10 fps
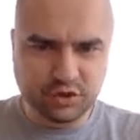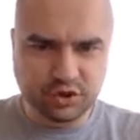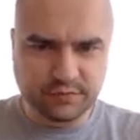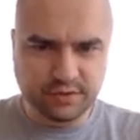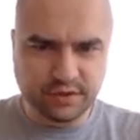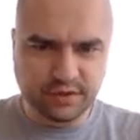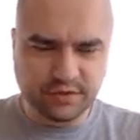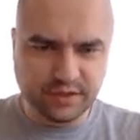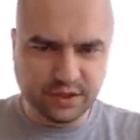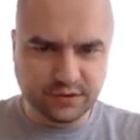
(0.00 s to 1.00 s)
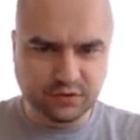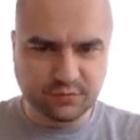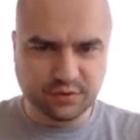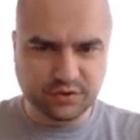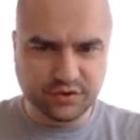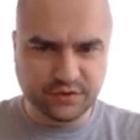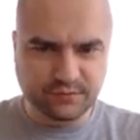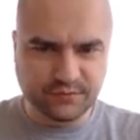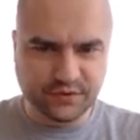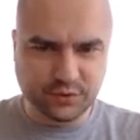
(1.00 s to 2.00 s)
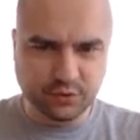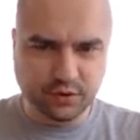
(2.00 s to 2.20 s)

Jimmy Dean Tasteful Meals. 2